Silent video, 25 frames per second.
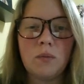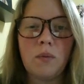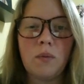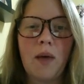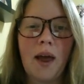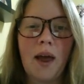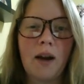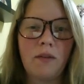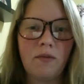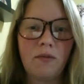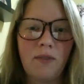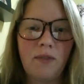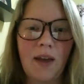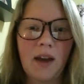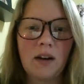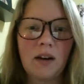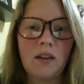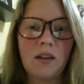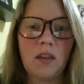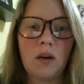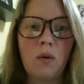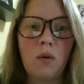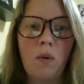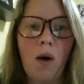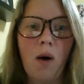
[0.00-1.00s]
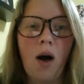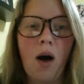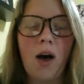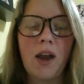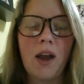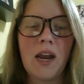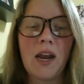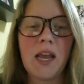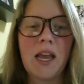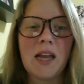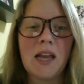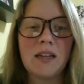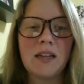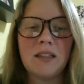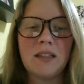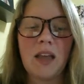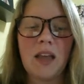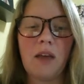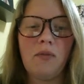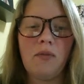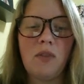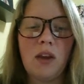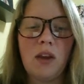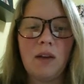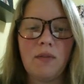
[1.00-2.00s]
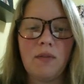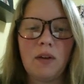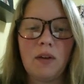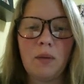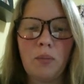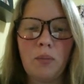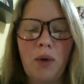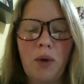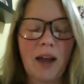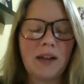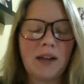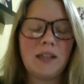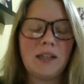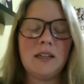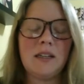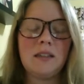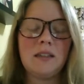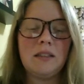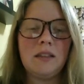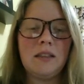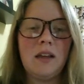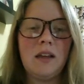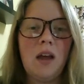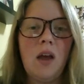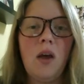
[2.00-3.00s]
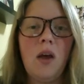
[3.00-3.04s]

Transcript: that affect the quality and safety of their practice,